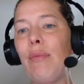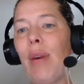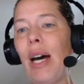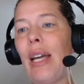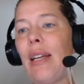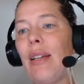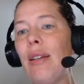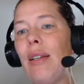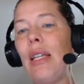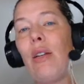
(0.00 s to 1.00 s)
my
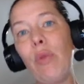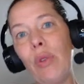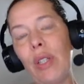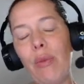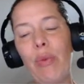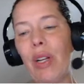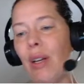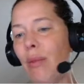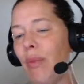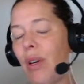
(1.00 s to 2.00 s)

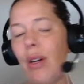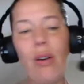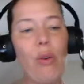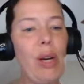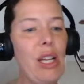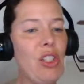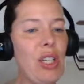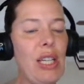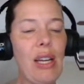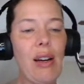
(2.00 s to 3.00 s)
equilibrium equation
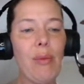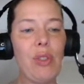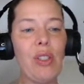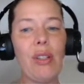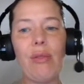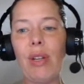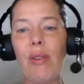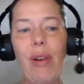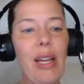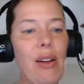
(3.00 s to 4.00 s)
here. I'm just going to
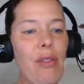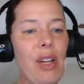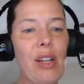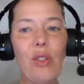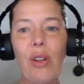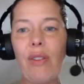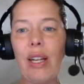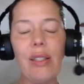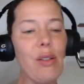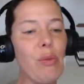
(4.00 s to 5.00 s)
rewrite it over here so I've got
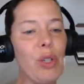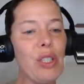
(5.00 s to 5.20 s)
a little more